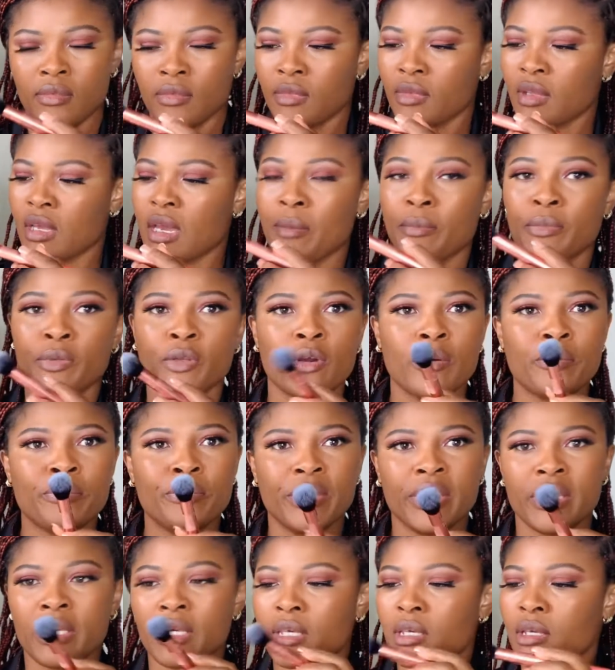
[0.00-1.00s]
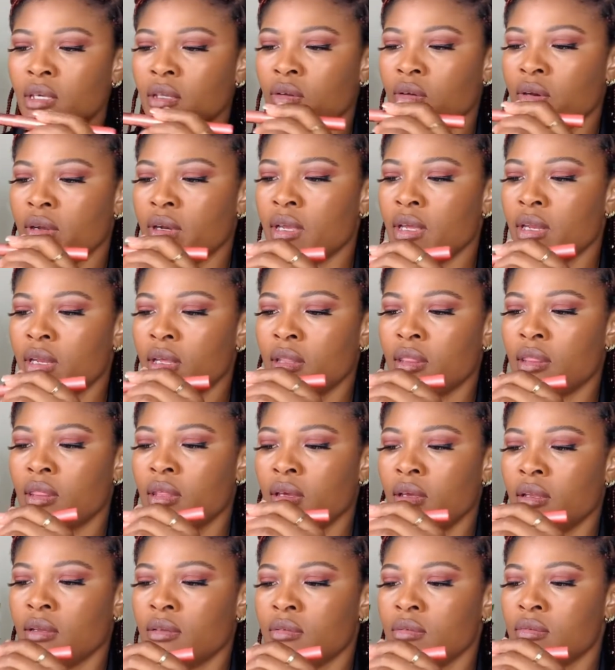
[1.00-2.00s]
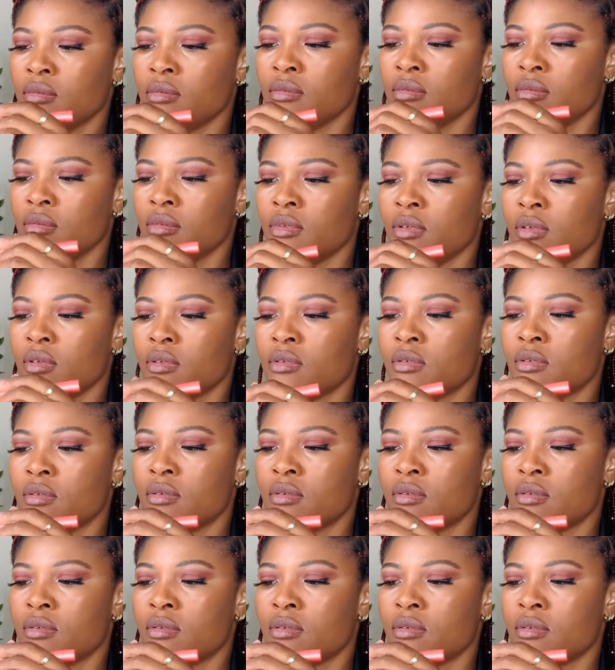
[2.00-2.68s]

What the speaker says: I'm not baking on anything, just